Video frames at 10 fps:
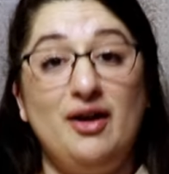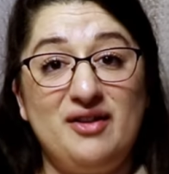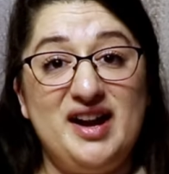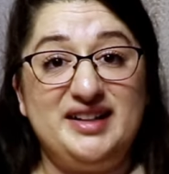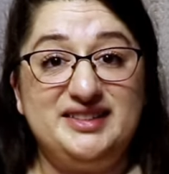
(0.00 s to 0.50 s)
All
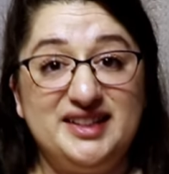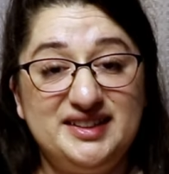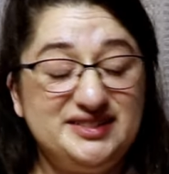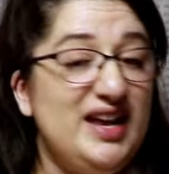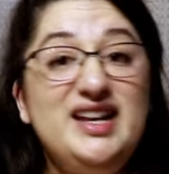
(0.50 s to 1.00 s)
right,
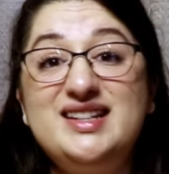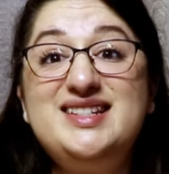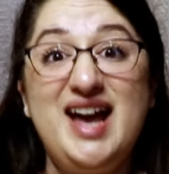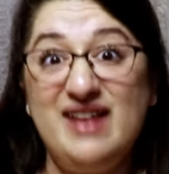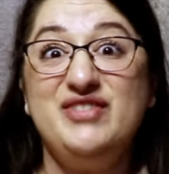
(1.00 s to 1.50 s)
it is
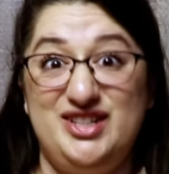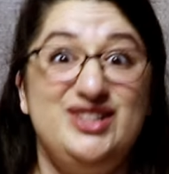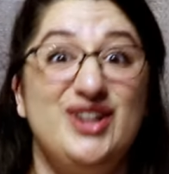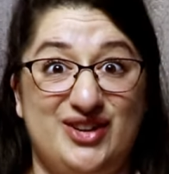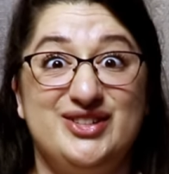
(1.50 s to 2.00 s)
time for
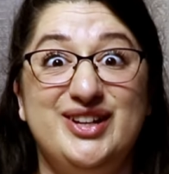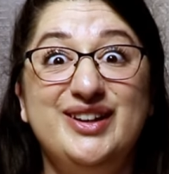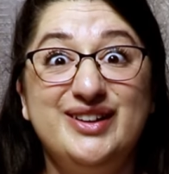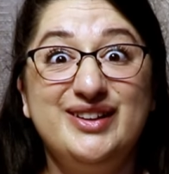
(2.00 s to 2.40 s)
dessert.